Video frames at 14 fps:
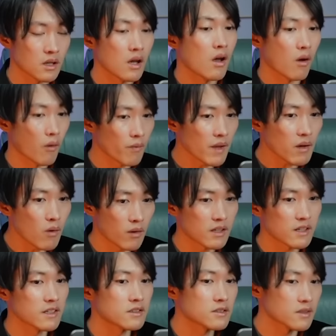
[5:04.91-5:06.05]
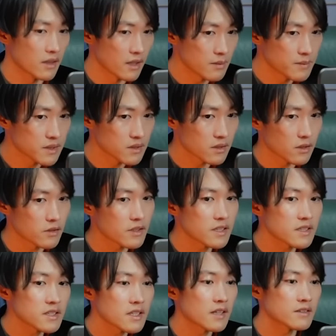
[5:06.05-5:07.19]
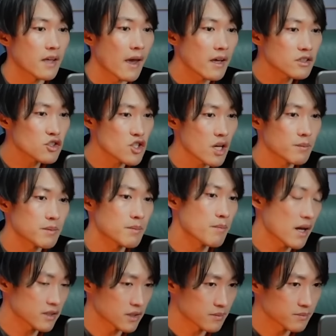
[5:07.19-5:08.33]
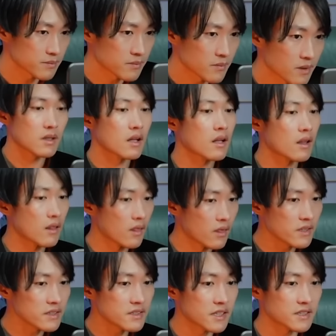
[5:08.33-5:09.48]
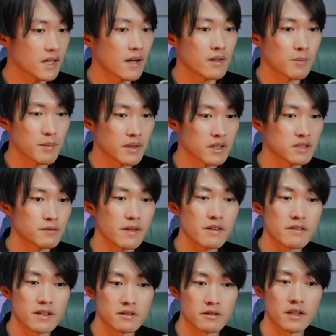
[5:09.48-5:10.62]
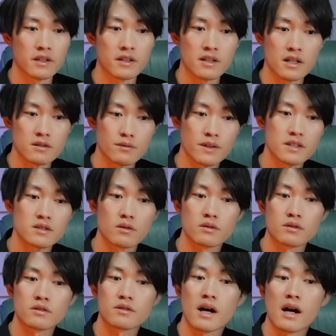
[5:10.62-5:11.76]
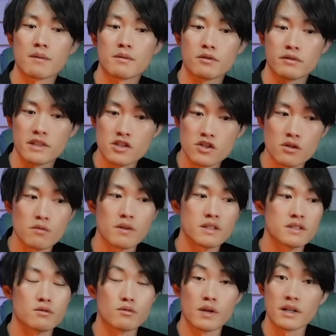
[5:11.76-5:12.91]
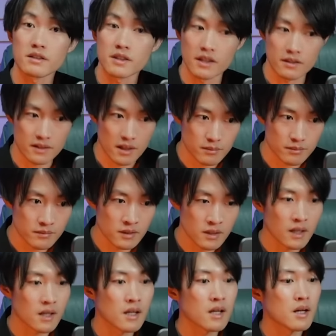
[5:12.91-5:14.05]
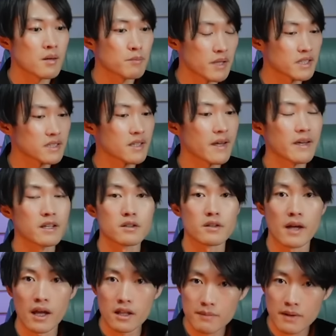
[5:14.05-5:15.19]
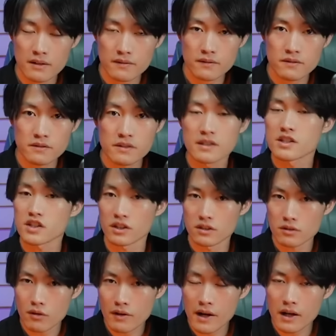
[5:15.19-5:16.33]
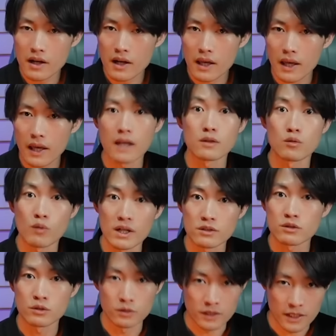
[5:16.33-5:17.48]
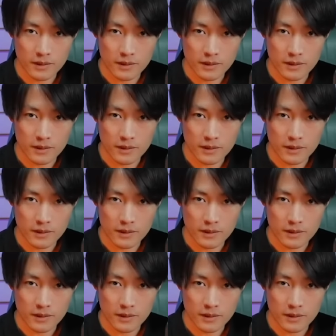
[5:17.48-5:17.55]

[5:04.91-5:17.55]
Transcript: On the collar and sleeves, you can see an S-shaped pattern. This design appears frequently in countries known to have connection with the Great Kingdom, places like Elbaph, Shandora, and Wano Kuni.